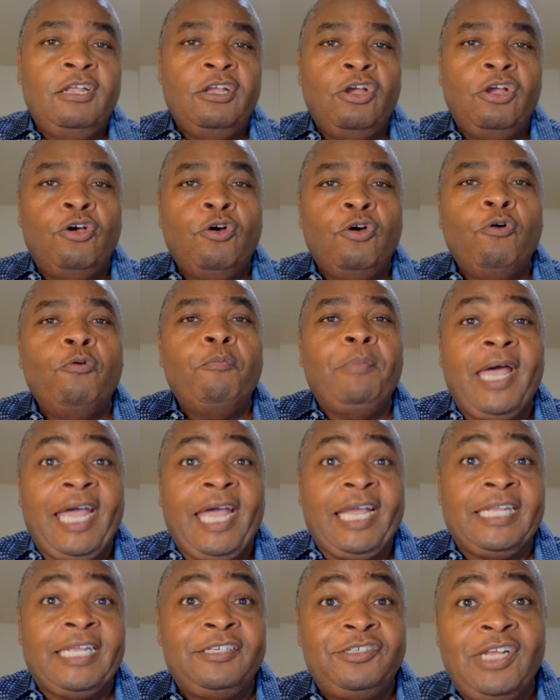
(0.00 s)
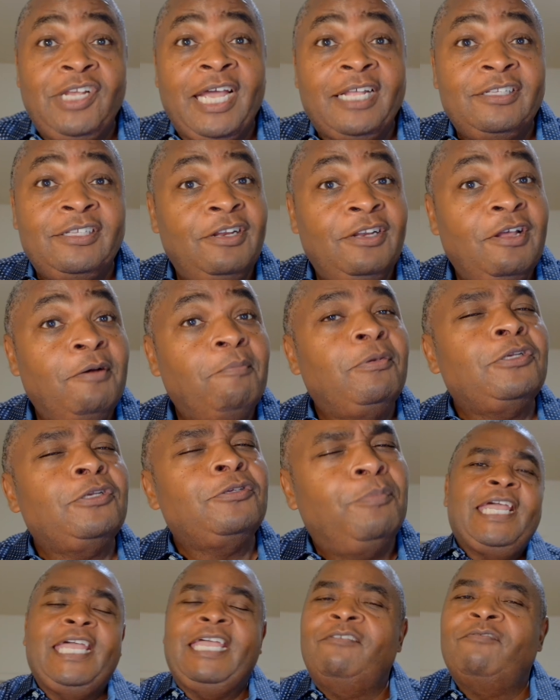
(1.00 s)
go back and check the numbers.
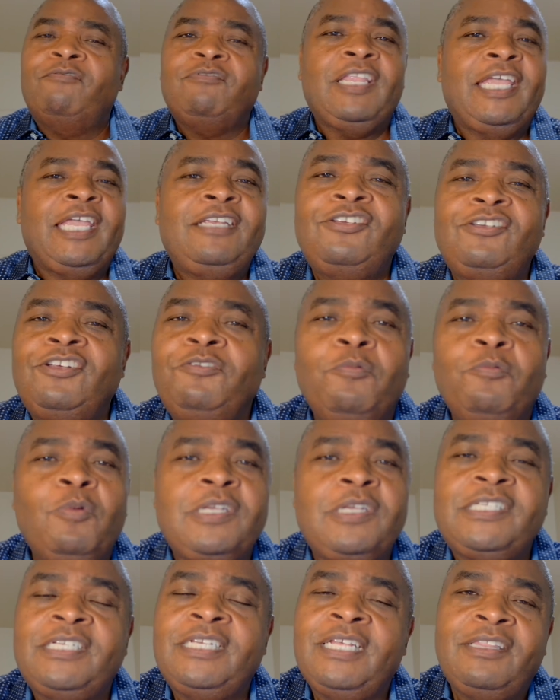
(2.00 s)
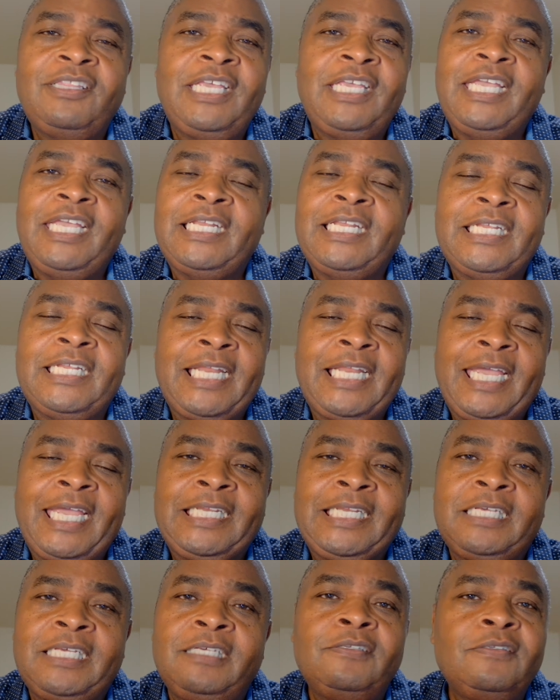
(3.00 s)
Inflation wasn't a thing in the
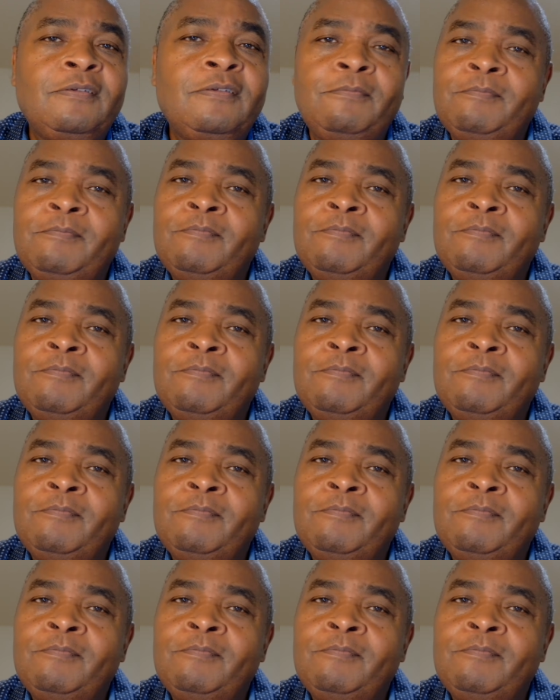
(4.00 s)
90s.